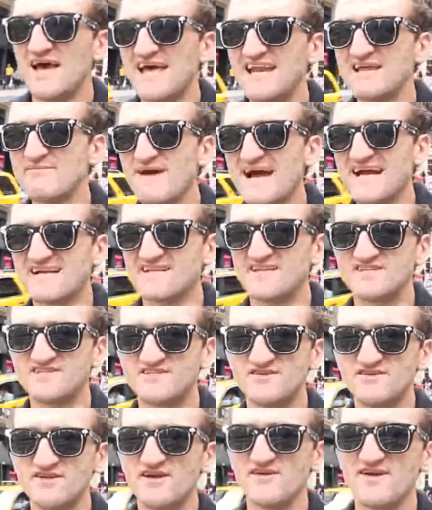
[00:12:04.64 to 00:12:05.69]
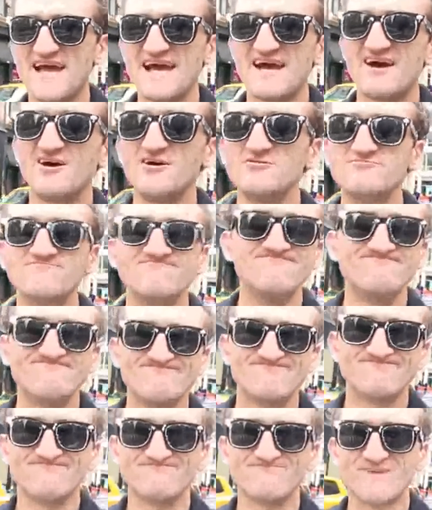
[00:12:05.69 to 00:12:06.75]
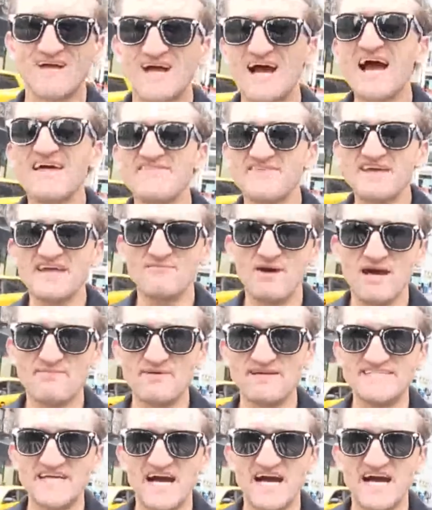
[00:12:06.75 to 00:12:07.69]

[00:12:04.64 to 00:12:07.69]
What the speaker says: Heading back to the studio now. I think it might be